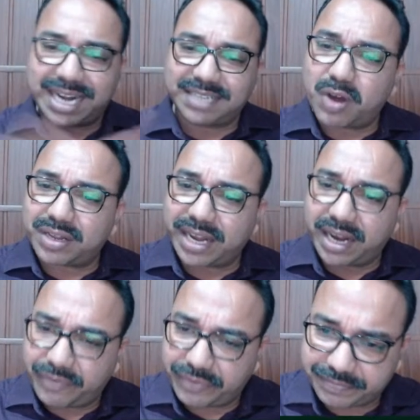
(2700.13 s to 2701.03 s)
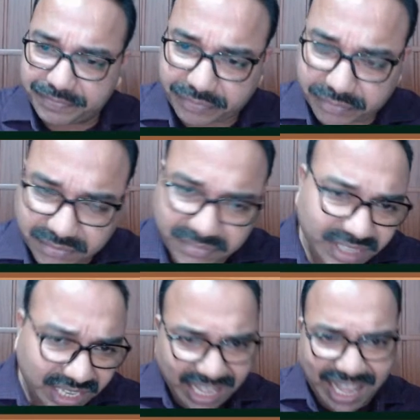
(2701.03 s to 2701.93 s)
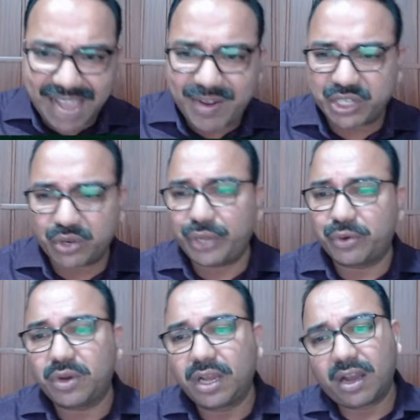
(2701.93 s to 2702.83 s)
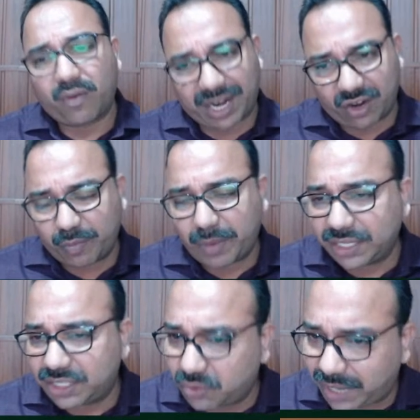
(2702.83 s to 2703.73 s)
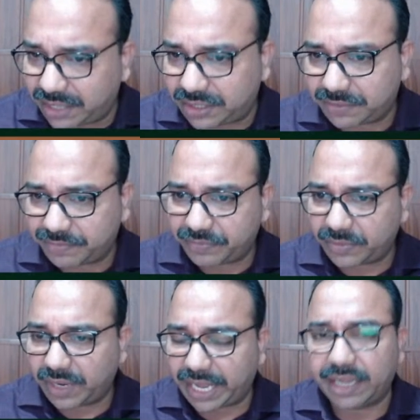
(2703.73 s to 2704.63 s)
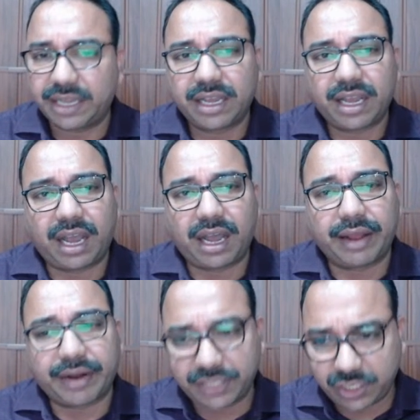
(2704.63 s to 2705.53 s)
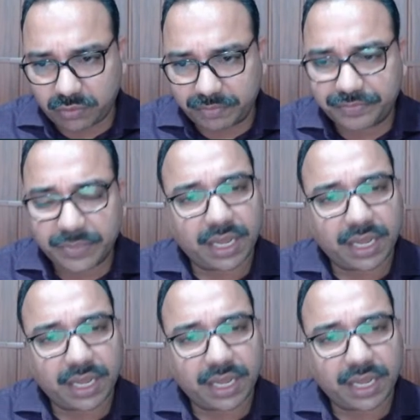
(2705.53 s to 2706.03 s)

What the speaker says: that is more than enough. I will show you one of my students, okay, resume